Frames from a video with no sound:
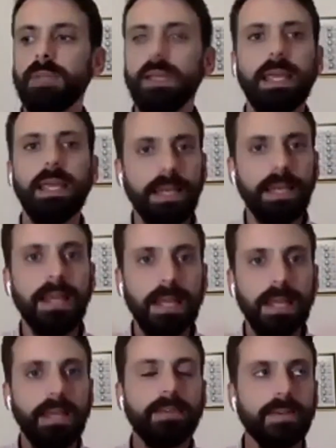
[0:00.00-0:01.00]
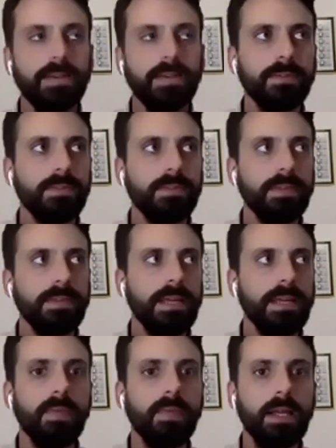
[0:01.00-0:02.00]
it, it, it,
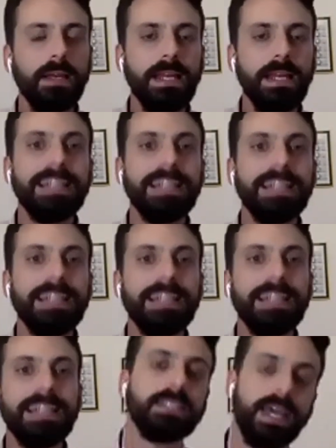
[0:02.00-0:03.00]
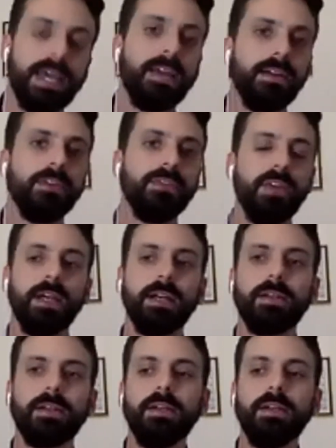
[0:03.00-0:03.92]
it, it exacerbates that effect.